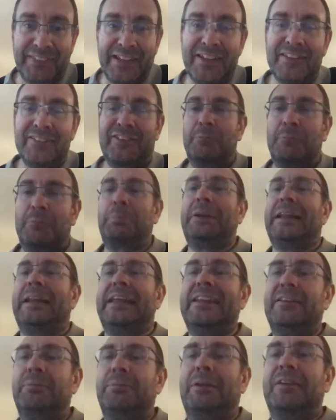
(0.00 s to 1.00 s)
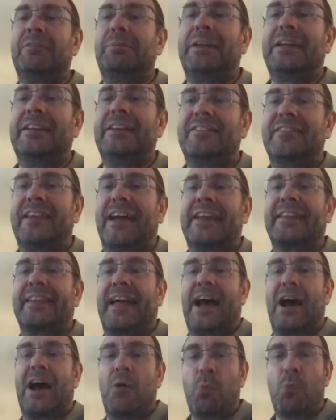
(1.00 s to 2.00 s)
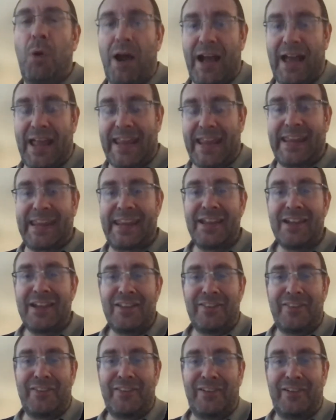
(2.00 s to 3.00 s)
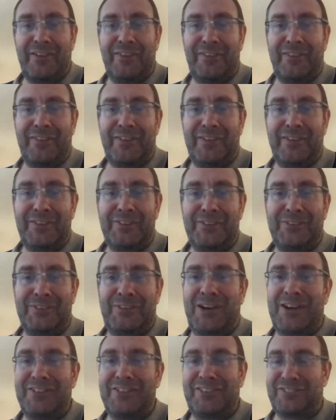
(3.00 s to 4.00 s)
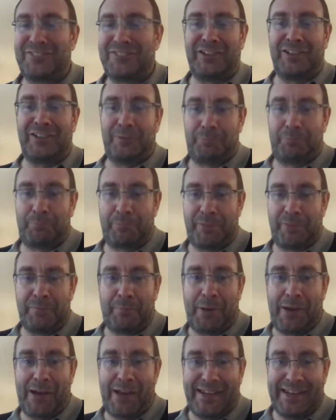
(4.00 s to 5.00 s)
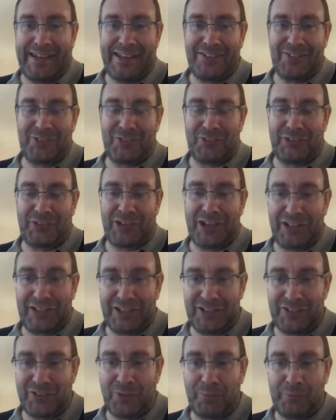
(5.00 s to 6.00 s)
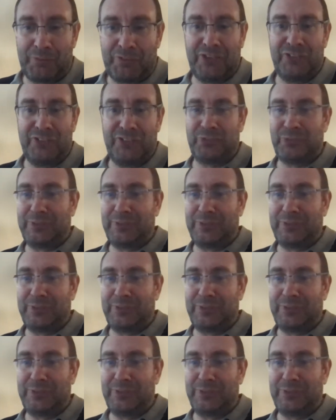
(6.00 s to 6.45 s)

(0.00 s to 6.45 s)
So please take that away, that you guys are still the pioneers, you're the early adopters.